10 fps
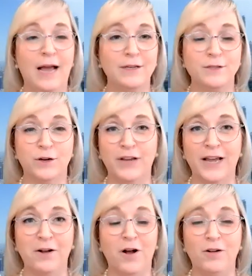serving
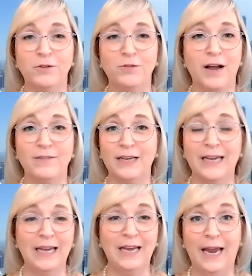alcohol and driving,
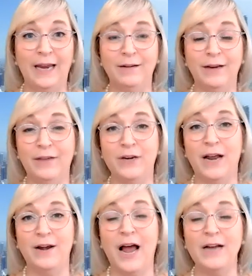and even
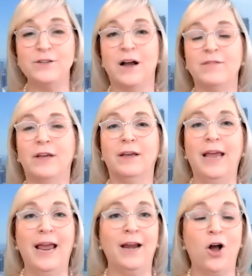not driving,
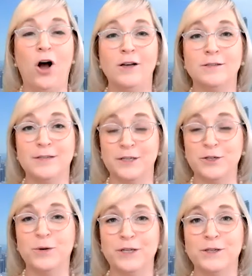can cause
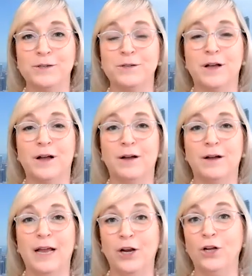situations
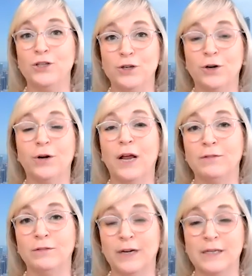and concern
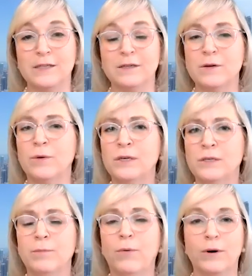and risk. So it is
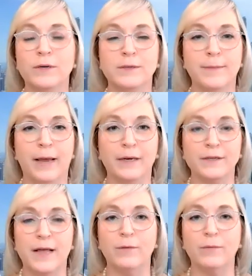important to manage
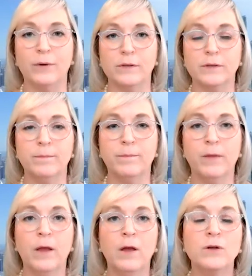that risk.
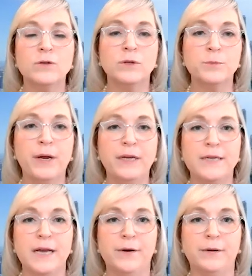So let's break it
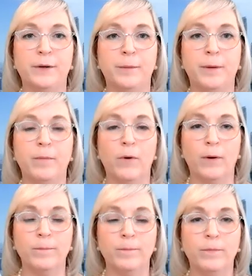down a little bit more.